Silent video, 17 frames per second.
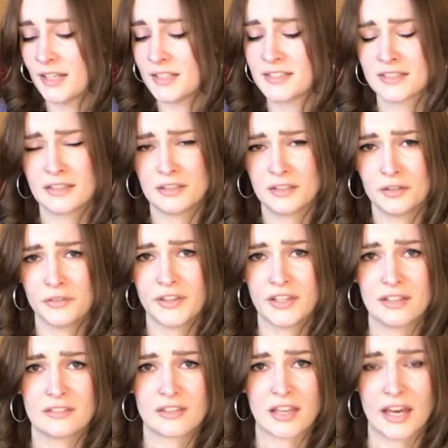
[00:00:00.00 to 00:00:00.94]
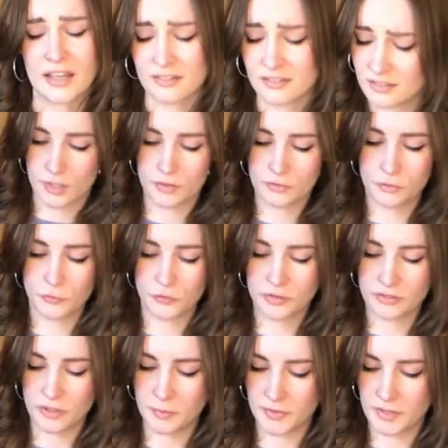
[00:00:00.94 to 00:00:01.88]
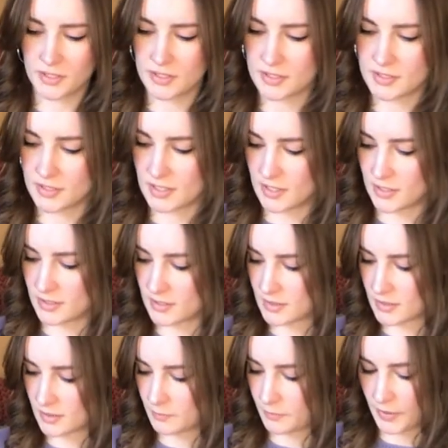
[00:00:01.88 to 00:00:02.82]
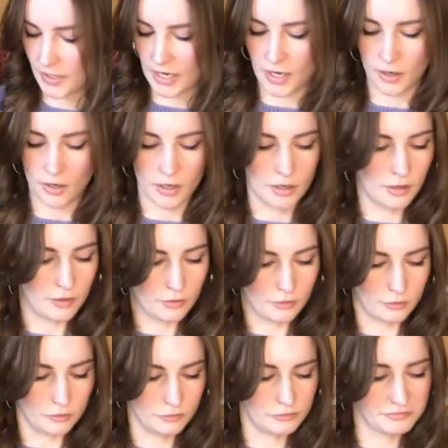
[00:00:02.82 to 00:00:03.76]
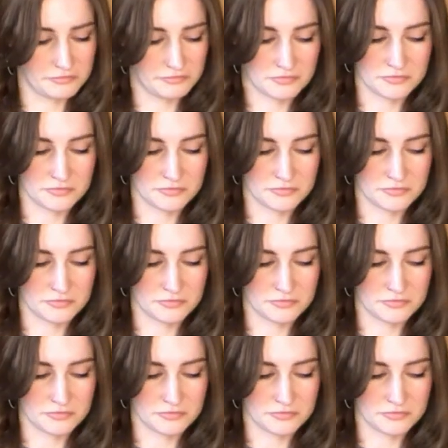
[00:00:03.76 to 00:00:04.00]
It's the little things, guys. So first up is this pair of,